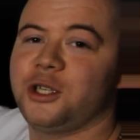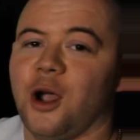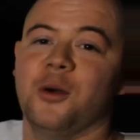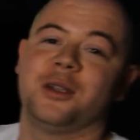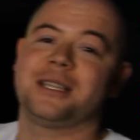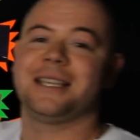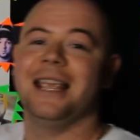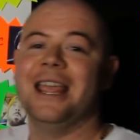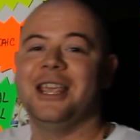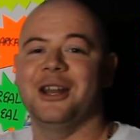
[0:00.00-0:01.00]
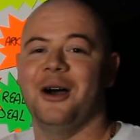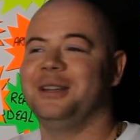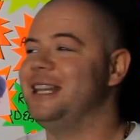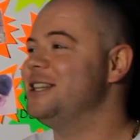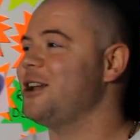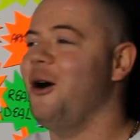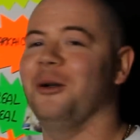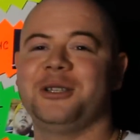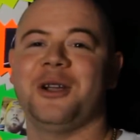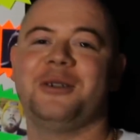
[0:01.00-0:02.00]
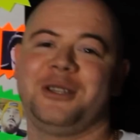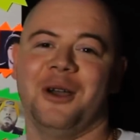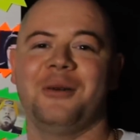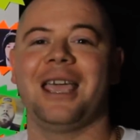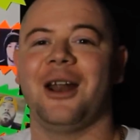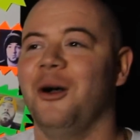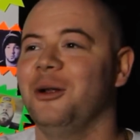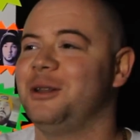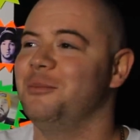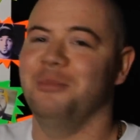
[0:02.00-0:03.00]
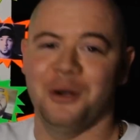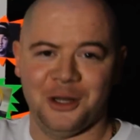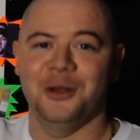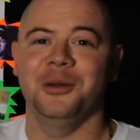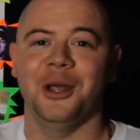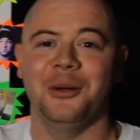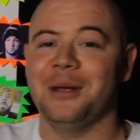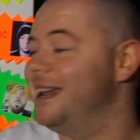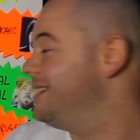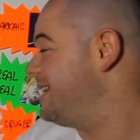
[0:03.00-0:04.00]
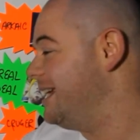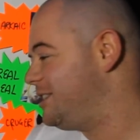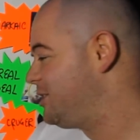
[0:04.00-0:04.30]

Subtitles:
jokes, you know, these old jokes don't get old, but you do. It's